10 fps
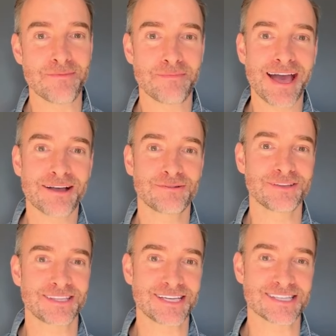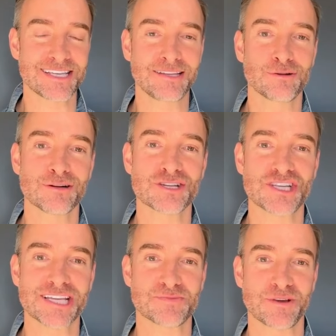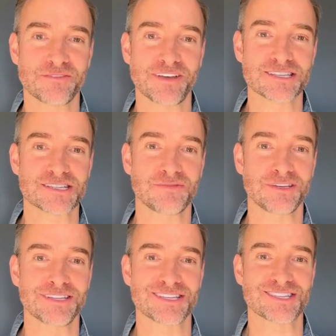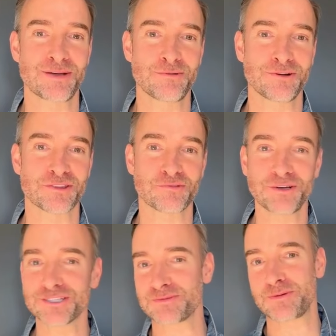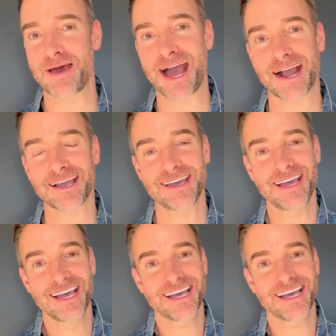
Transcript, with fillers: I'm back with the St. Lawrence Shakespeare Festival this summer and thrilled to be back